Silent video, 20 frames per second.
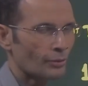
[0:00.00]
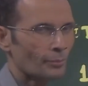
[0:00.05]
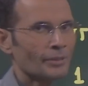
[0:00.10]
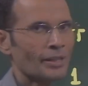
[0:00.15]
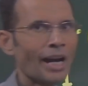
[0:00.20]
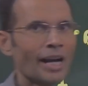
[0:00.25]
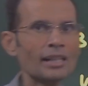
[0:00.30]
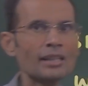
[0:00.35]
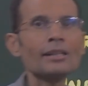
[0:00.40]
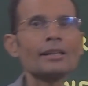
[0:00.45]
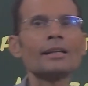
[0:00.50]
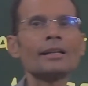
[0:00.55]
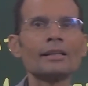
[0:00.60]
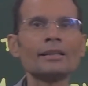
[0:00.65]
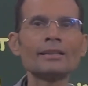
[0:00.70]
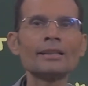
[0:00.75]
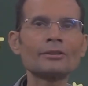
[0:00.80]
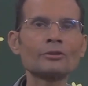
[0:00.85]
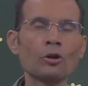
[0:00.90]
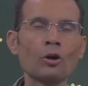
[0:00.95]
from that,
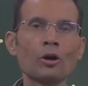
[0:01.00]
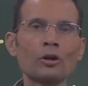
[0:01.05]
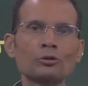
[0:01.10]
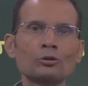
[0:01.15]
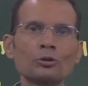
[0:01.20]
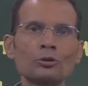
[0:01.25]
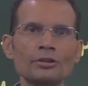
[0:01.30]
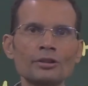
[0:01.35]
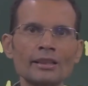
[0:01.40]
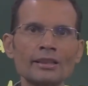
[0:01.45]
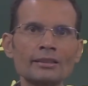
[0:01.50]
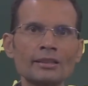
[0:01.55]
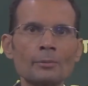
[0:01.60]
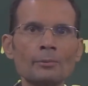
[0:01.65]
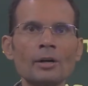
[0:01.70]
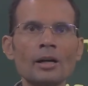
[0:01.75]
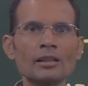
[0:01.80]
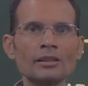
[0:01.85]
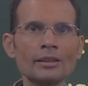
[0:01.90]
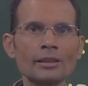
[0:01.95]
let's also see
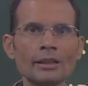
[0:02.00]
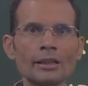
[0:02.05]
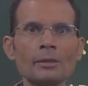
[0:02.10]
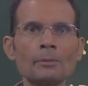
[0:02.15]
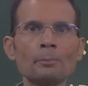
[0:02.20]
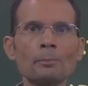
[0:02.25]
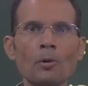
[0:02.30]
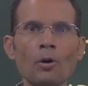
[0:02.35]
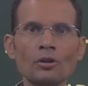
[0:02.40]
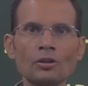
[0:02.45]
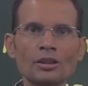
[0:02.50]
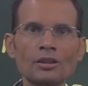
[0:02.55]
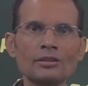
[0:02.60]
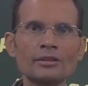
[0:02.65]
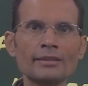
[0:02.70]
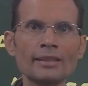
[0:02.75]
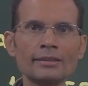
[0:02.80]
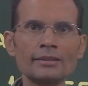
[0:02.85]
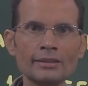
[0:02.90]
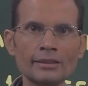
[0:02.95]
some other important
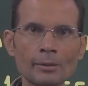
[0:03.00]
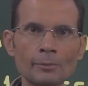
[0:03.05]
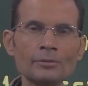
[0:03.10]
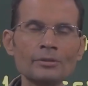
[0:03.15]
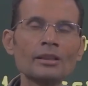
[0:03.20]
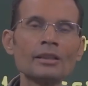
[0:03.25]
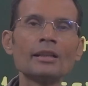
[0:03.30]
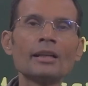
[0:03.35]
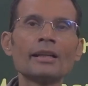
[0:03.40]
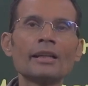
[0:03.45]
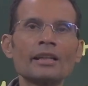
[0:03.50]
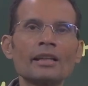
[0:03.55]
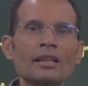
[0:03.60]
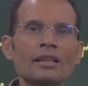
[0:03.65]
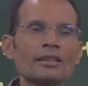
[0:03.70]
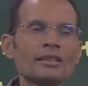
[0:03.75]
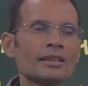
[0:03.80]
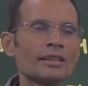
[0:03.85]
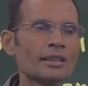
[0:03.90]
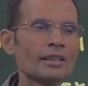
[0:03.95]
systems
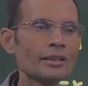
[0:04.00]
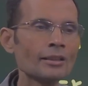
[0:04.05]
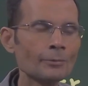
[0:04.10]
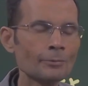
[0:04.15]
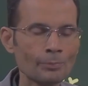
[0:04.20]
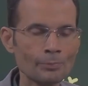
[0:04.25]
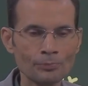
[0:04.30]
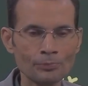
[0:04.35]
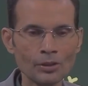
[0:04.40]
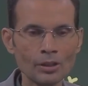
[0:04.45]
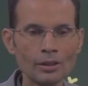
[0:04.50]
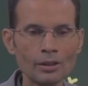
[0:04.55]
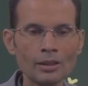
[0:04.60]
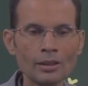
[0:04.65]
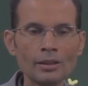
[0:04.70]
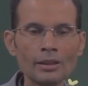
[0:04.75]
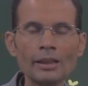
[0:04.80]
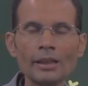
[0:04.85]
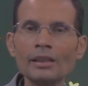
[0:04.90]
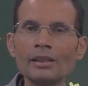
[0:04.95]
in the
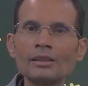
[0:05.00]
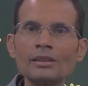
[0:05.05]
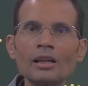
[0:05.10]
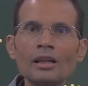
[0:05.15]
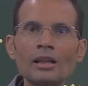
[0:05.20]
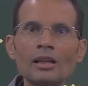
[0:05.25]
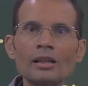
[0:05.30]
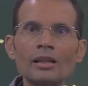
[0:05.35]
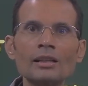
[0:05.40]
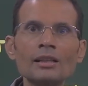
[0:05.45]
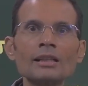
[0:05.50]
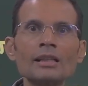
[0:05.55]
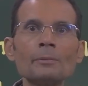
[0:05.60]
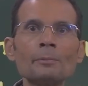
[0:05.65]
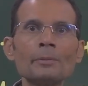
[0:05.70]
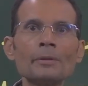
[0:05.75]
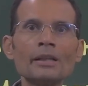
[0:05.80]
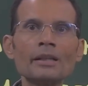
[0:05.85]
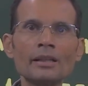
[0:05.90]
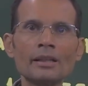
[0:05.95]
early
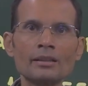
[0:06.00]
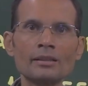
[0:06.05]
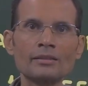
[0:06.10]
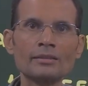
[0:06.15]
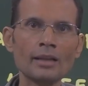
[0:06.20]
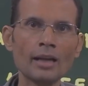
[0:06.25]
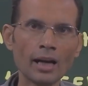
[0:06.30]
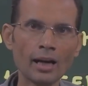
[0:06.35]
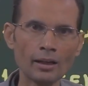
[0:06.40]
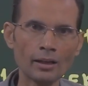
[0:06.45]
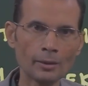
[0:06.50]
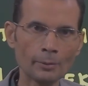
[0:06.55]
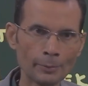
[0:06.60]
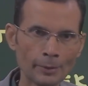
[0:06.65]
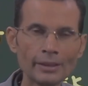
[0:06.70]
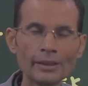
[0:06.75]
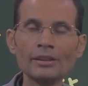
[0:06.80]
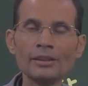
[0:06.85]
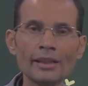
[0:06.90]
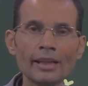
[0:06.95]
periods
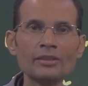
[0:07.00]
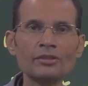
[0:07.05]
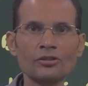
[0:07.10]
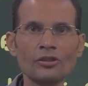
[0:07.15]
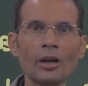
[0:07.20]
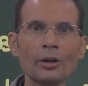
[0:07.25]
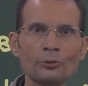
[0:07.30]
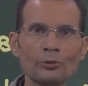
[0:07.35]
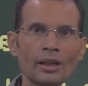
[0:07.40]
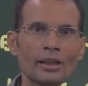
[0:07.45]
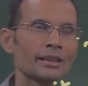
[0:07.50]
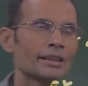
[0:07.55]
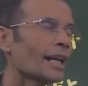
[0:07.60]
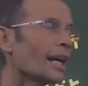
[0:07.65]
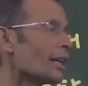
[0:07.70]
in the extrauterine